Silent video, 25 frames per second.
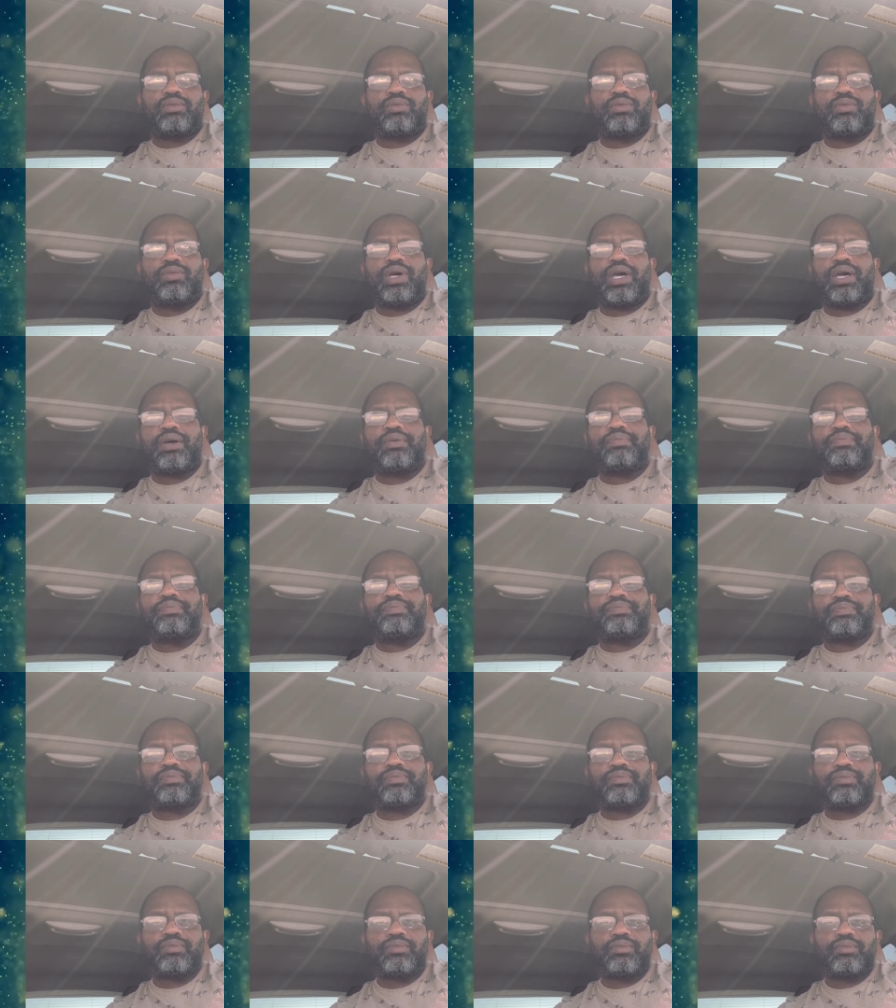Well,
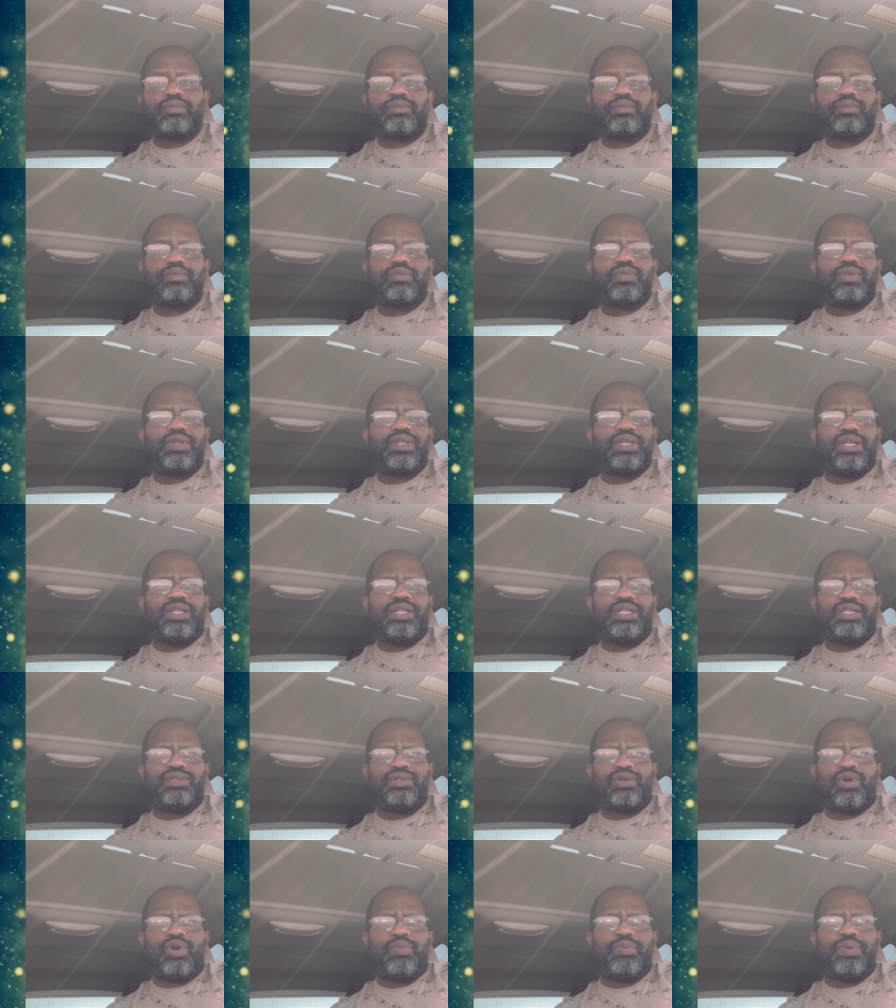this
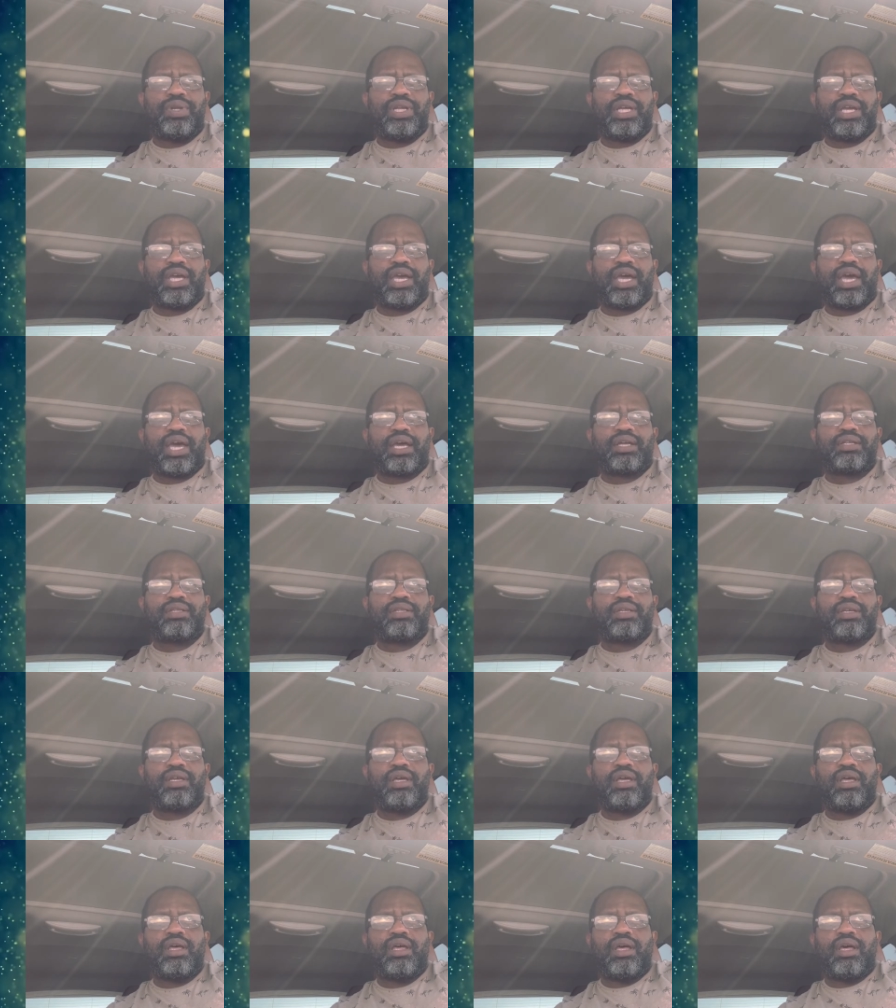opening act
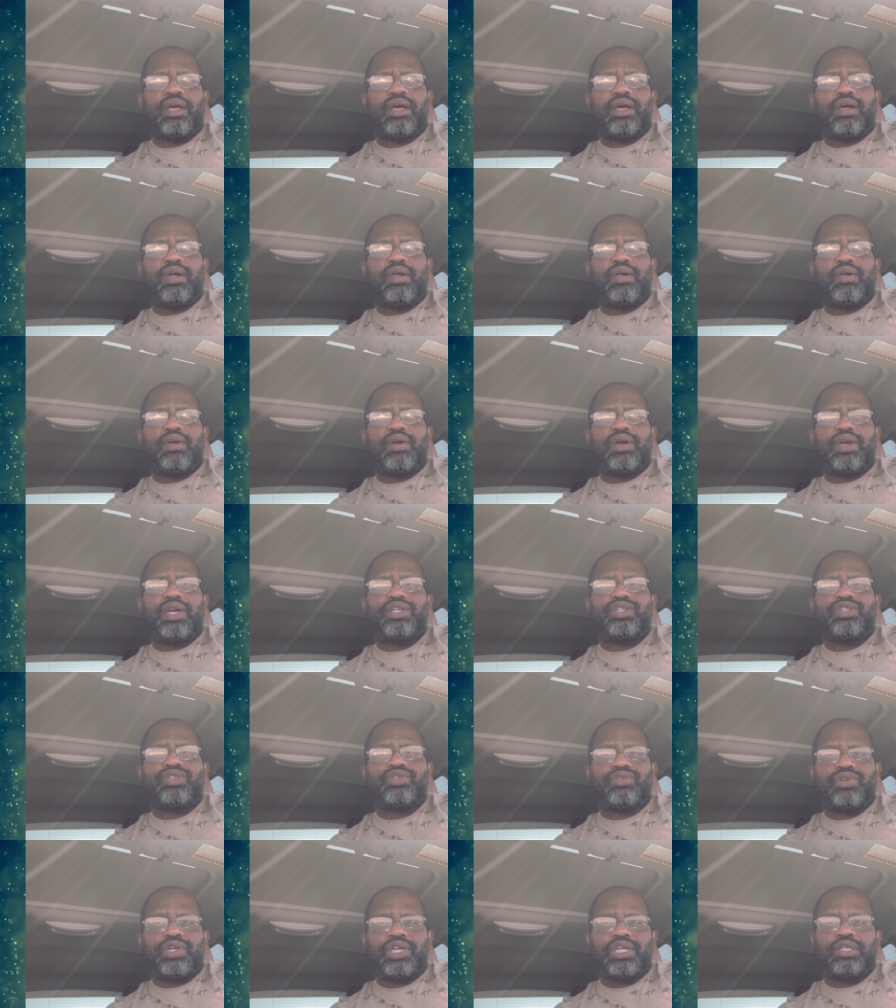
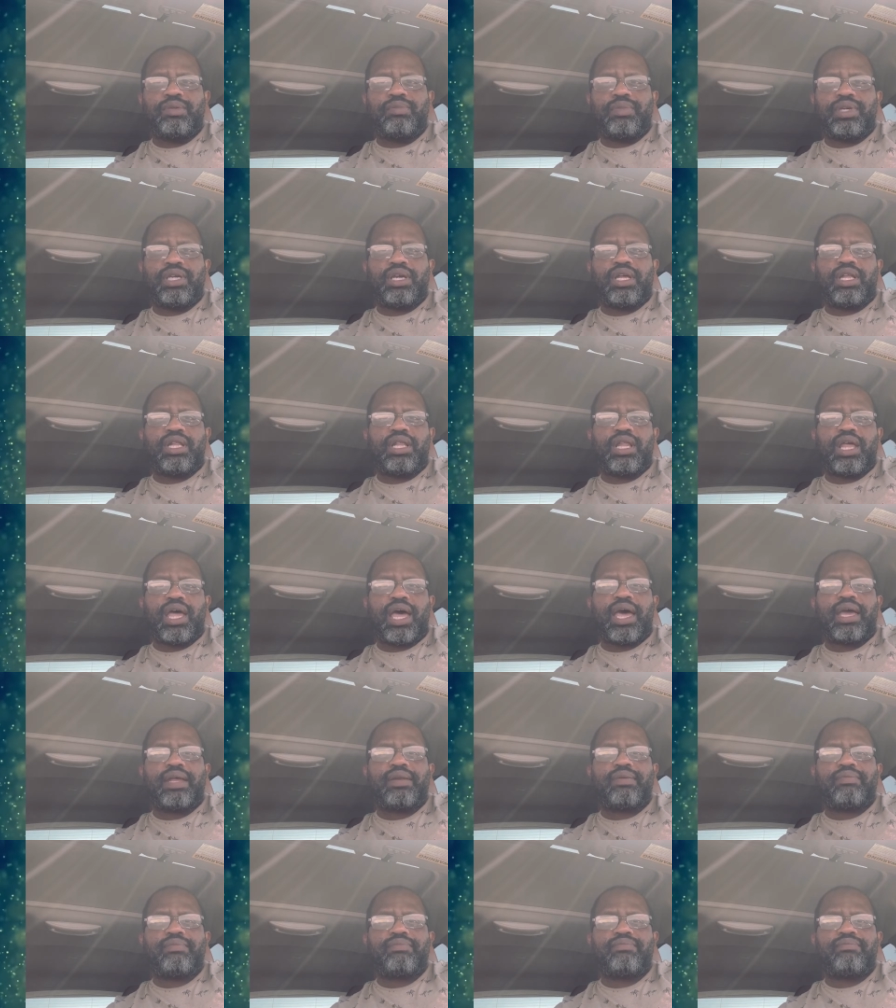intrigued me a lot
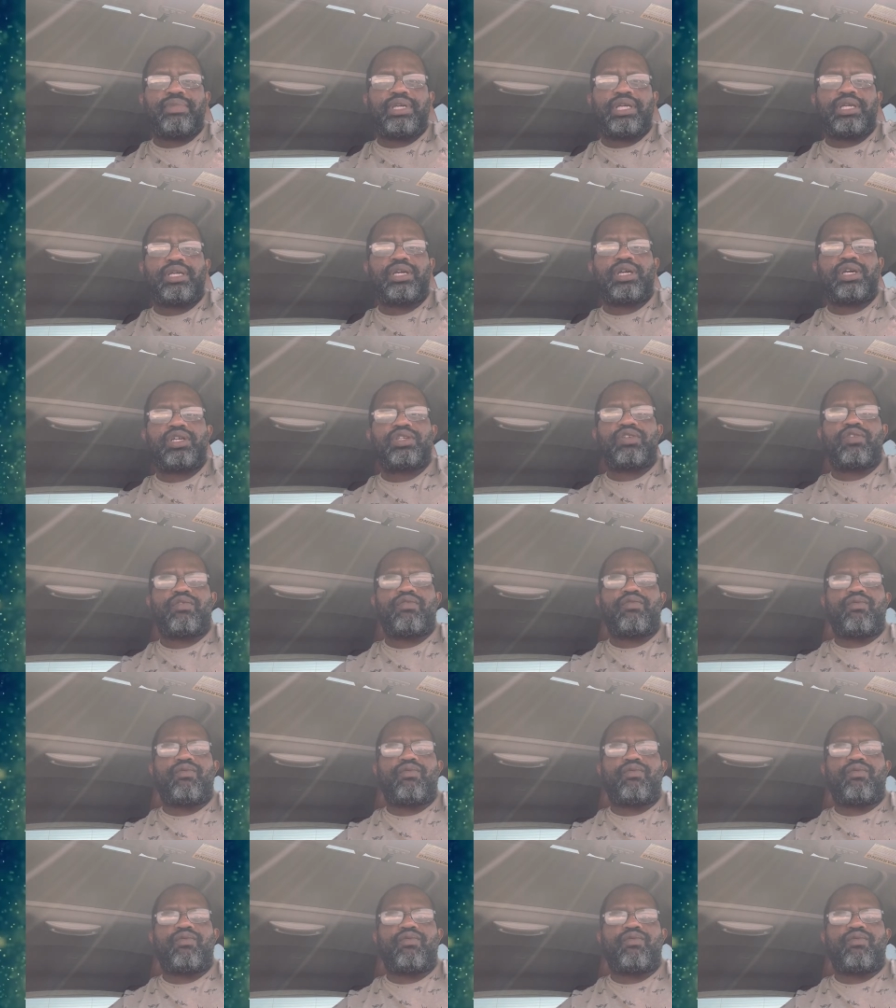because of